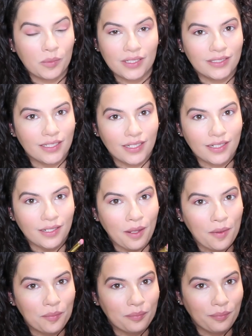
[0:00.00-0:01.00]
I'm gonna take
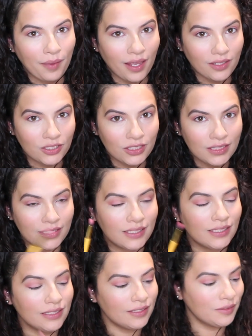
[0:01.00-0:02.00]

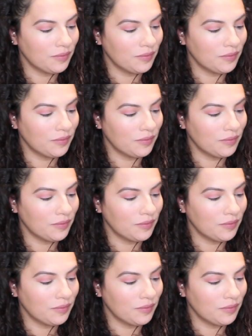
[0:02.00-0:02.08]
Majesty.